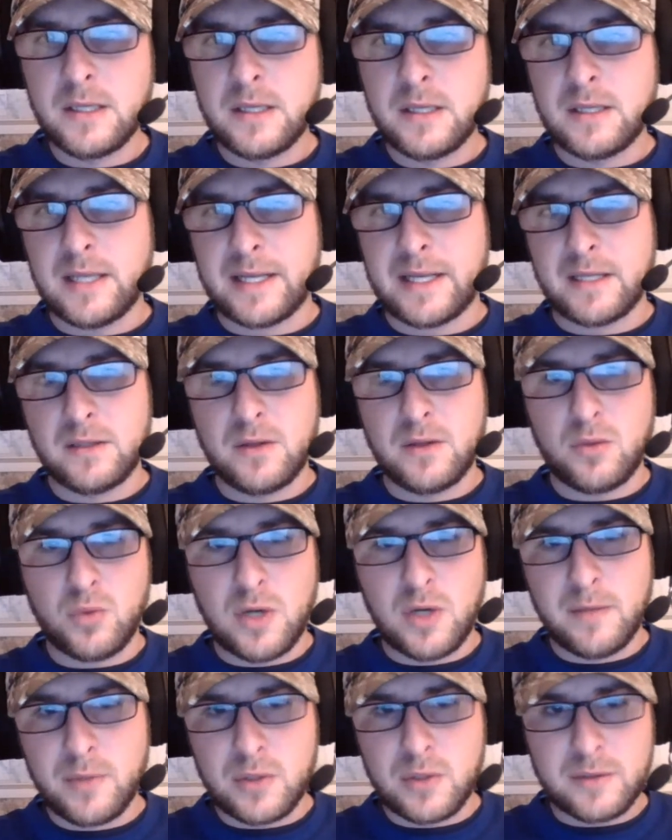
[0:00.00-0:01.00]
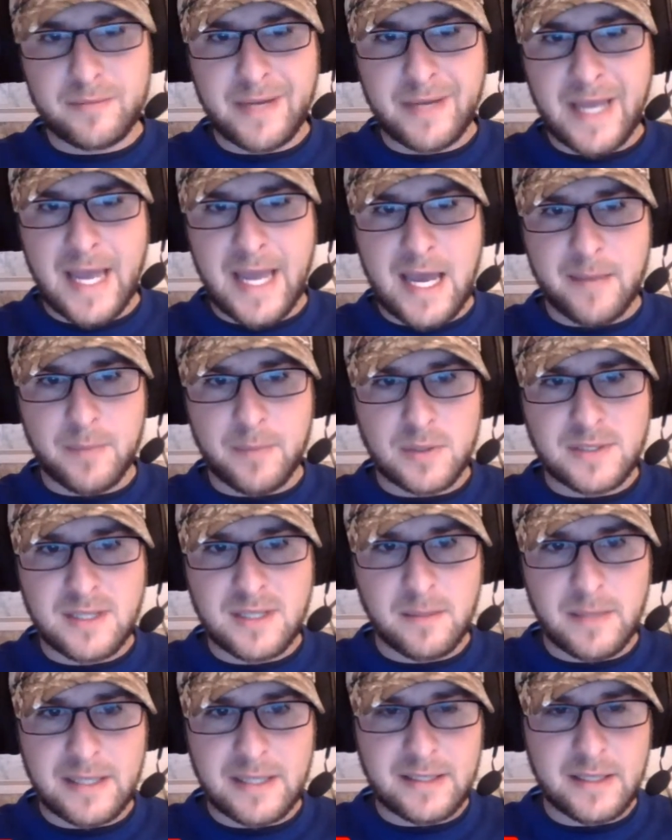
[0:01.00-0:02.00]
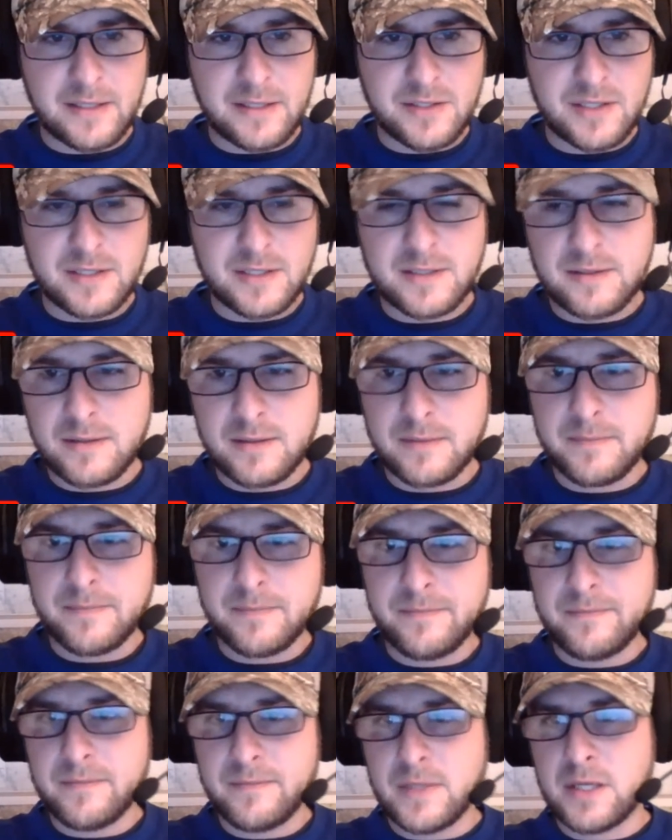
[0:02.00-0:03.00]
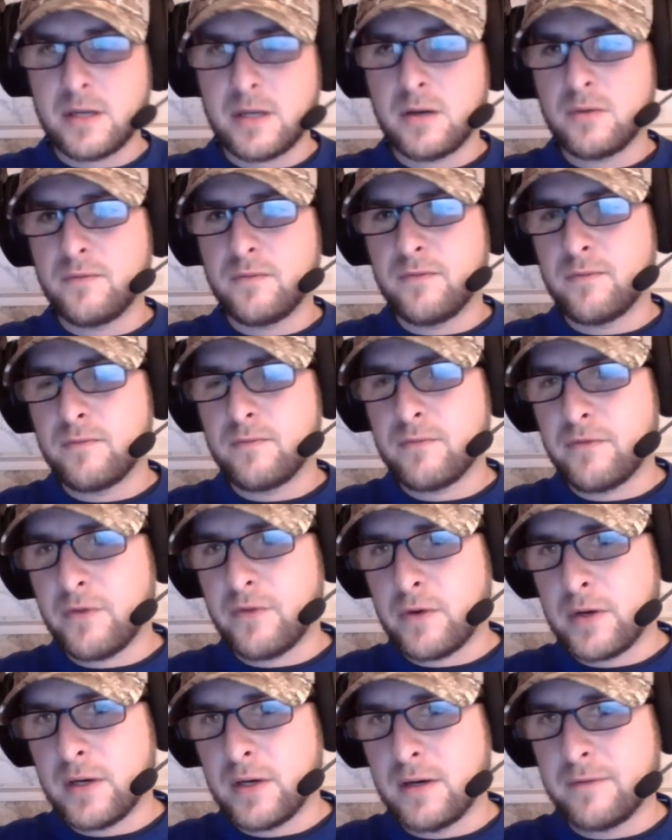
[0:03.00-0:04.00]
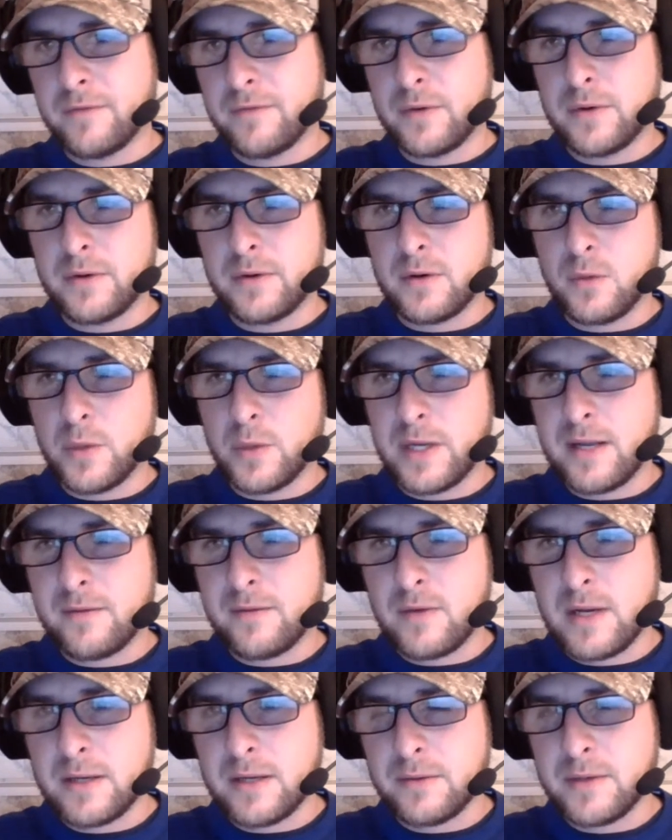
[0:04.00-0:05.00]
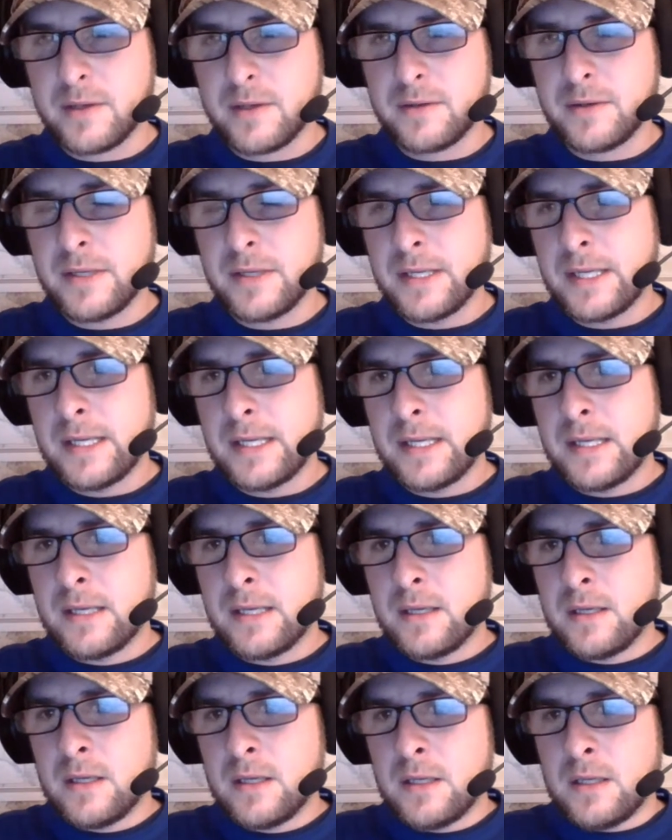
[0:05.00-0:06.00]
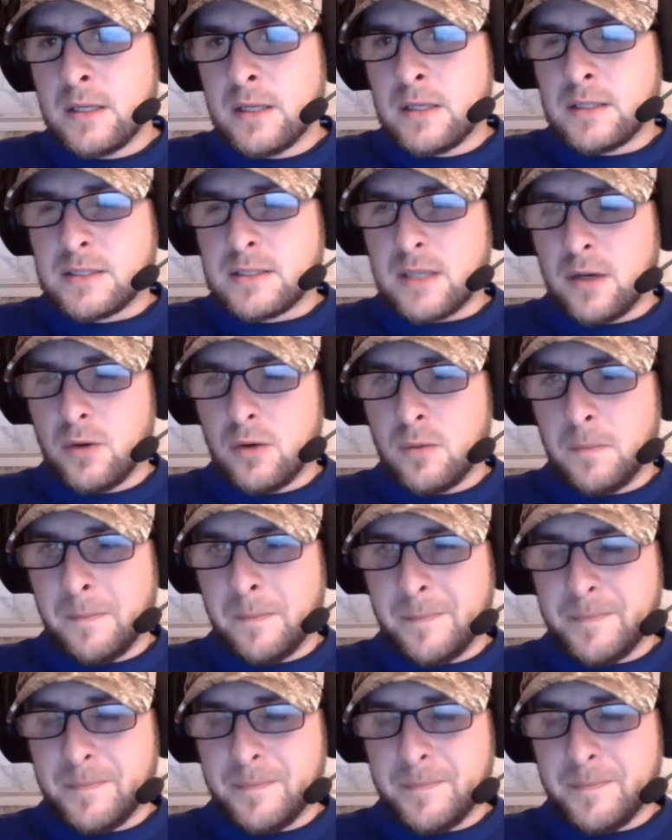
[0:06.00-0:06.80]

like a little rubber cap or something like that, just to, for comfort or whatever. I don't know. So